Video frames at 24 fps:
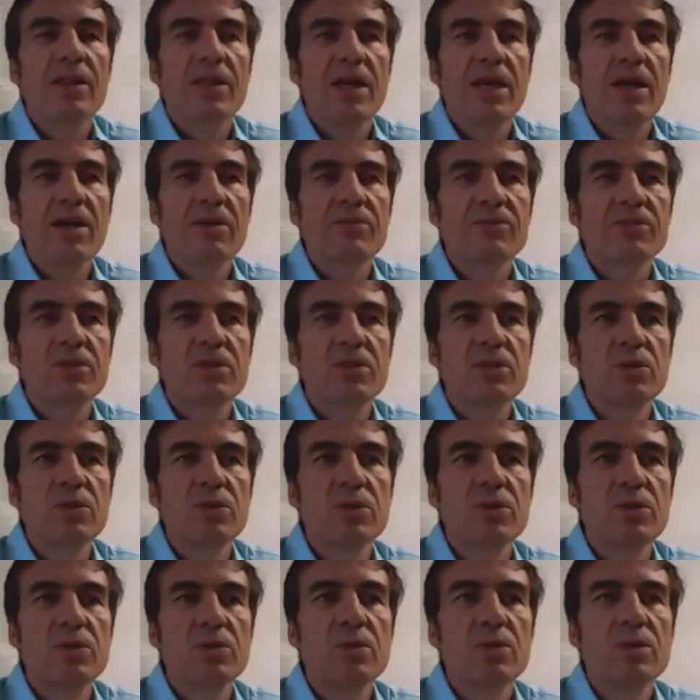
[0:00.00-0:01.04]
And they have
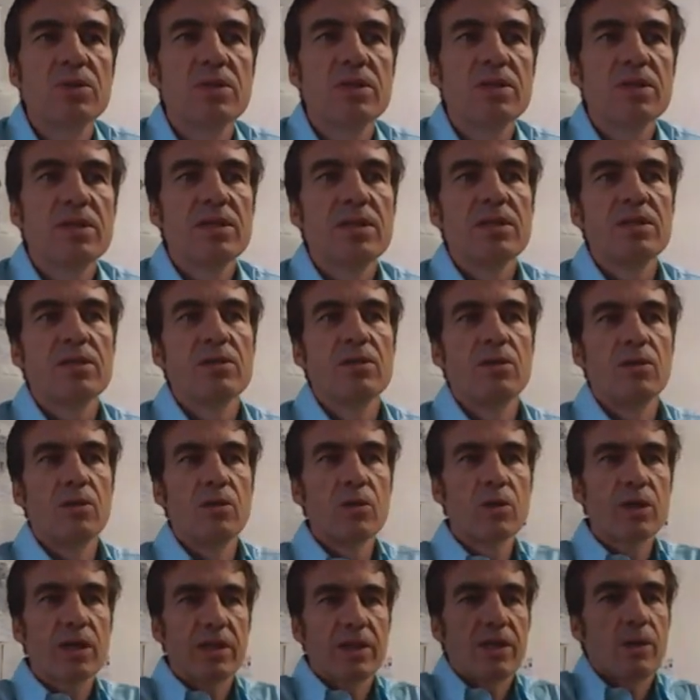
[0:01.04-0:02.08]
to
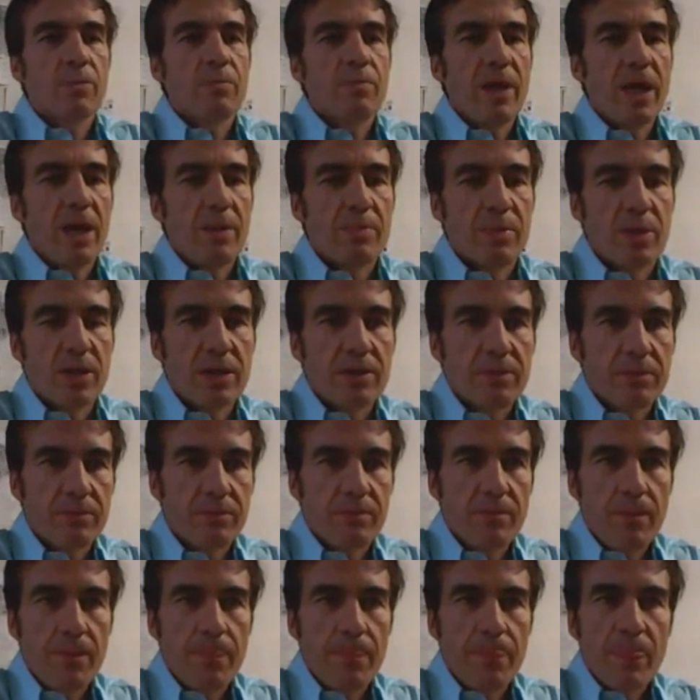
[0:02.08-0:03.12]
look at their paper
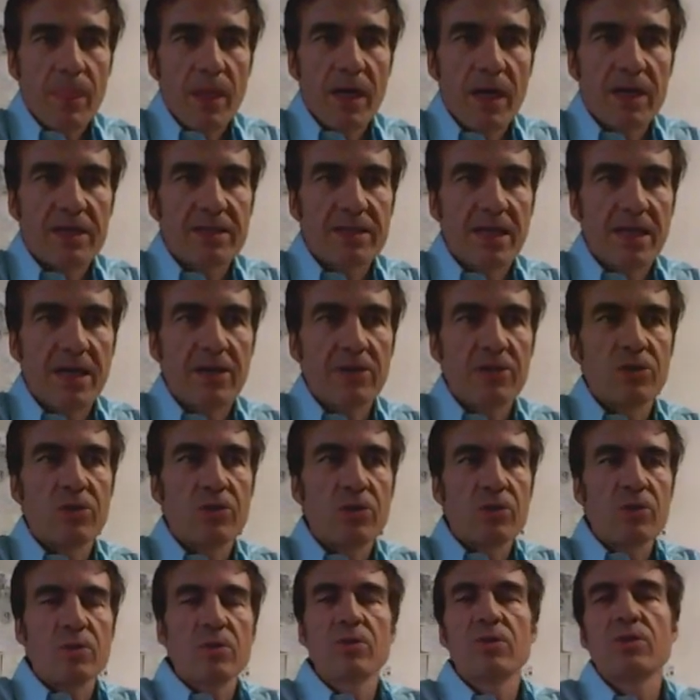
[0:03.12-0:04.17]
and tell
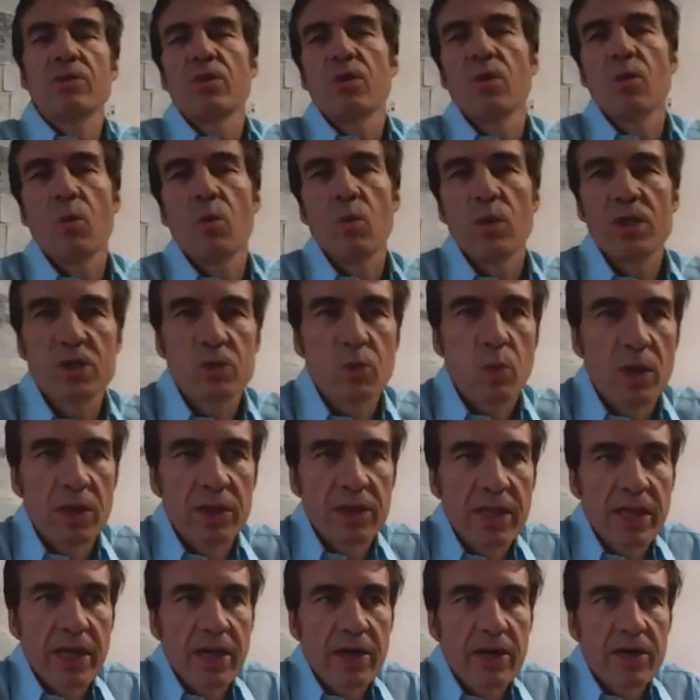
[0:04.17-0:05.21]
you which
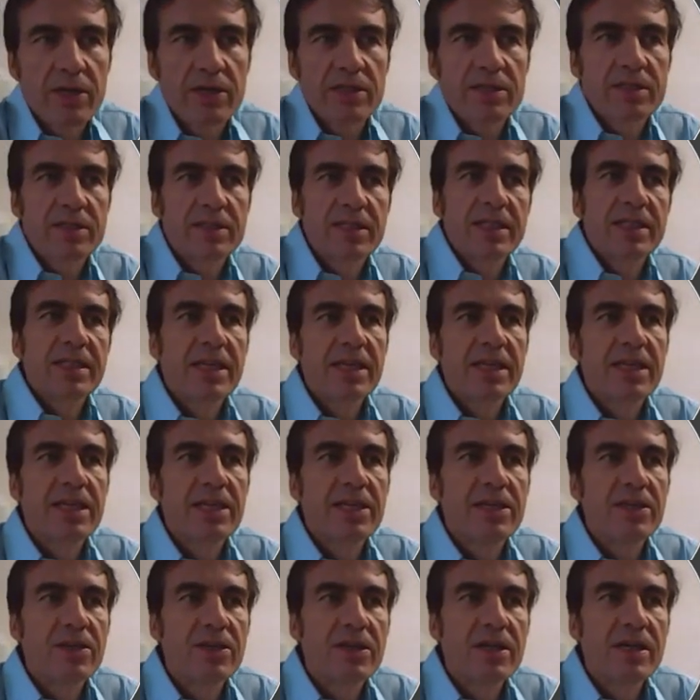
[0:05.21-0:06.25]
one they heard. Did they
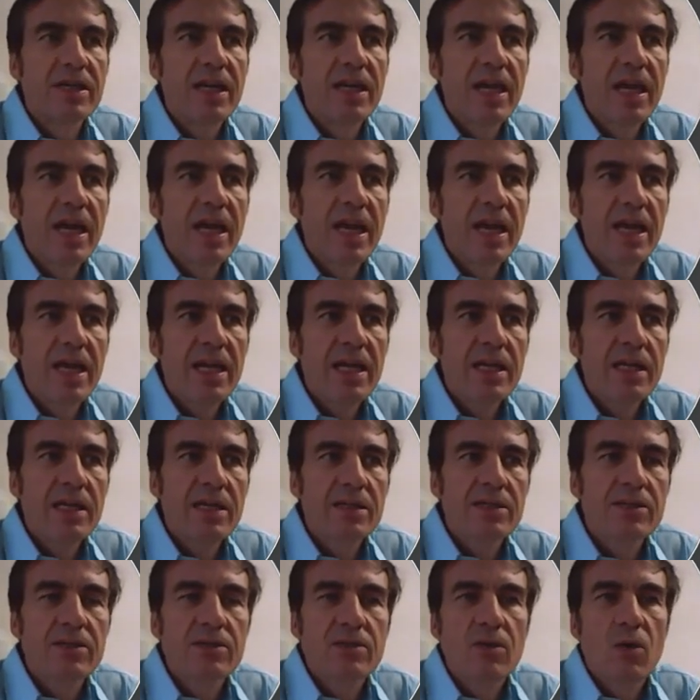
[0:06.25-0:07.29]
hear A
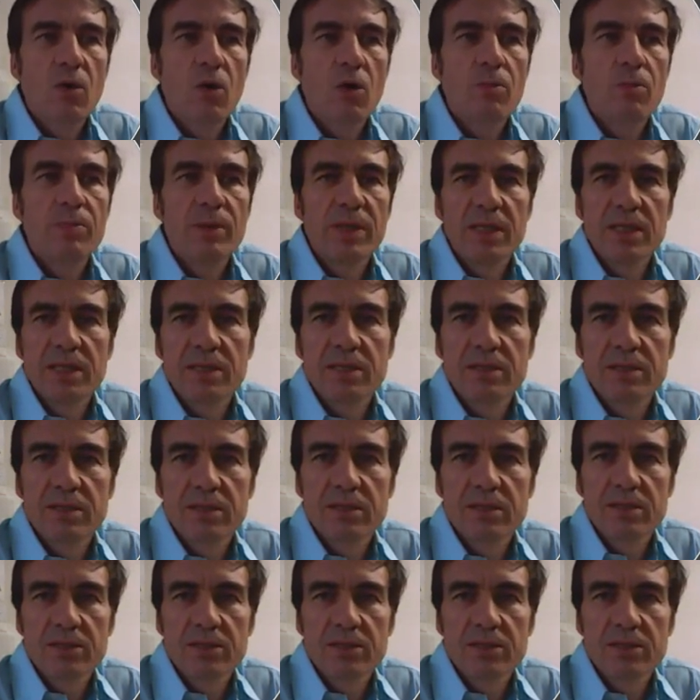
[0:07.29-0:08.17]
or B?